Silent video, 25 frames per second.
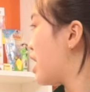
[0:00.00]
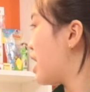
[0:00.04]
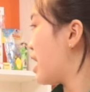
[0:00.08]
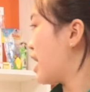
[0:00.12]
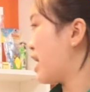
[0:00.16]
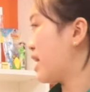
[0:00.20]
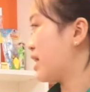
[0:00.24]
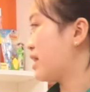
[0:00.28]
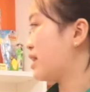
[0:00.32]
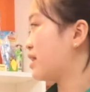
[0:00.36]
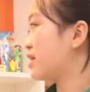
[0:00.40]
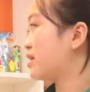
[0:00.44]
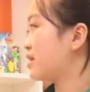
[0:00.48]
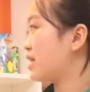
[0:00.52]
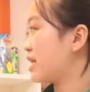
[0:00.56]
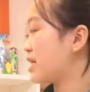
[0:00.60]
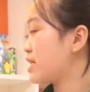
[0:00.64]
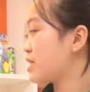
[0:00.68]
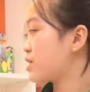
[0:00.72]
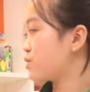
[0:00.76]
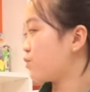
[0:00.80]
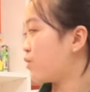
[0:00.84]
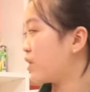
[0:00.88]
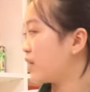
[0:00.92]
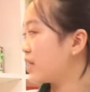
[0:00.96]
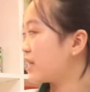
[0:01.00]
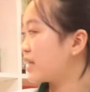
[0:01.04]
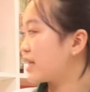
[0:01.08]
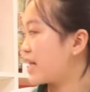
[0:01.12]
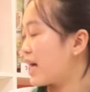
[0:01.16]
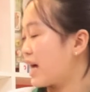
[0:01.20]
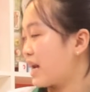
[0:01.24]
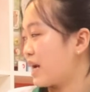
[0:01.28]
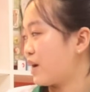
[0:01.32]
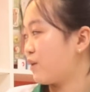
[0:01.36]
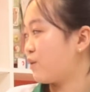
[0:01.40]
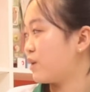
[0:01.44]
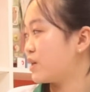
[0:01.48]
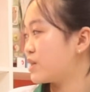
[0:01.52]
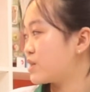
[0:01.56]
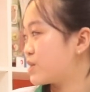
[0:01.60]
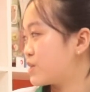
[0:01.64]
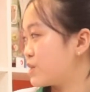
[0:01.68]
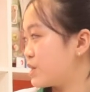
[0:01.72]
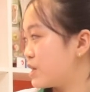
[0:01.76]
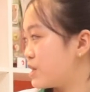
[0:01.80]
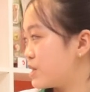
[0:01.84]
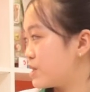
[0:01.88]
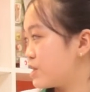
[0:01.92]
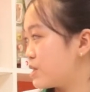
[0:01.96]
And the next one that I want
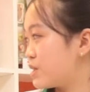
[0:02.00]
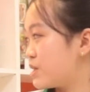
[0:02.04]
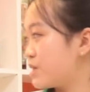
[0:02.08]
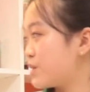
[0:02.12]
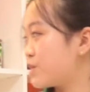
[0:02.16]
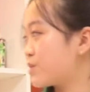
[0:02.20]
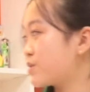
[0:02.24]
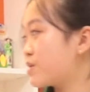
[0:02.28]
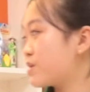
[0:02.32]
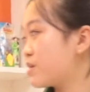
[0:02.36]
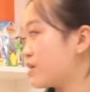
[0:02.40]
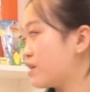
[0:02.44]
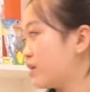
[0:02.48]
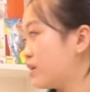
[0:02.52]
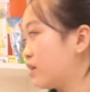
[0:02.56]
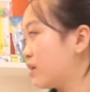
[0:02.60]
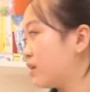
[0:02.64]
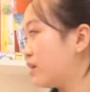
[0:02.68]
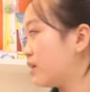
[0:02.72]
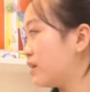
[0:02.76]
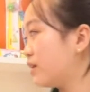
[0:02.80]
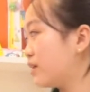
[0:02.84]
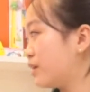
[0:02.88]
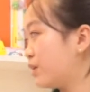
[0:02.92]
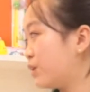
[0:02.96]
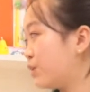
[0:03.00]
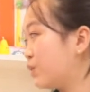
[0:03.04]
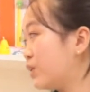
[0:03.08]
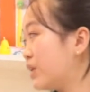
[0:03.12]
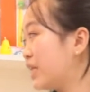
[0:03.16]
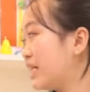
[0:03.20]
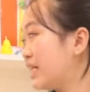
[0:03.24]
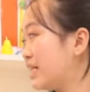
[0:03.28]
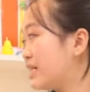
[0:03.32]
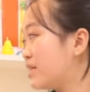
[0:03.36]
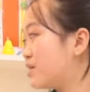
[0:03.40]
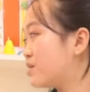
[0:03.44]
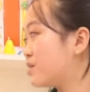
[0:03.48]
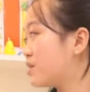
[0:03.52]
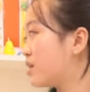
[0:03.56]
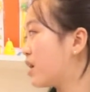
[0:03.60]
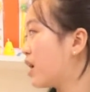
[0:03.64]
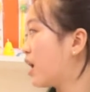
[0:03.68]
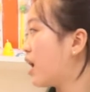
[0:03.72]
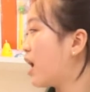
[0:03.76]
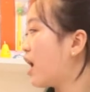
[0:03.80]
to introduce you is